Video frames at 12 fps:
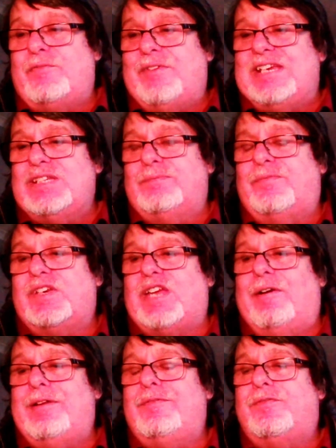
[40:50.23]
reason for
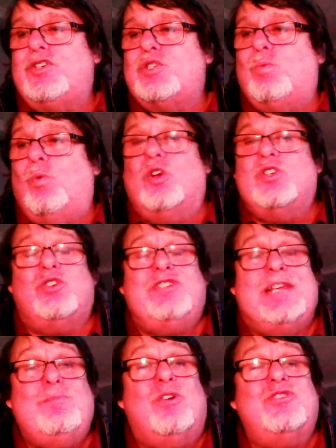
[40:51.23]
going for Schwartz, because
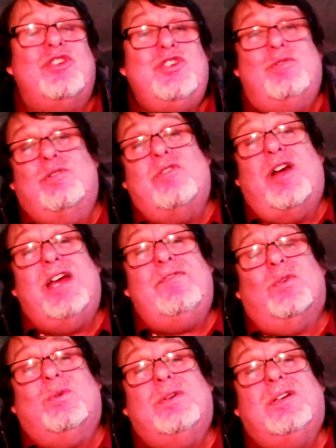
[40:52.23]
he was a new
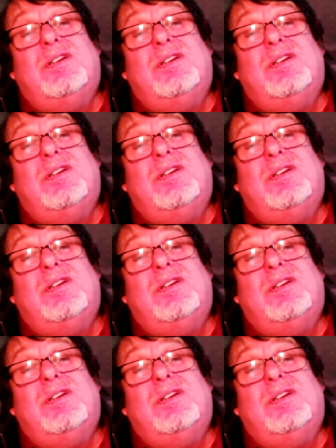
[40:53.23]
arrival.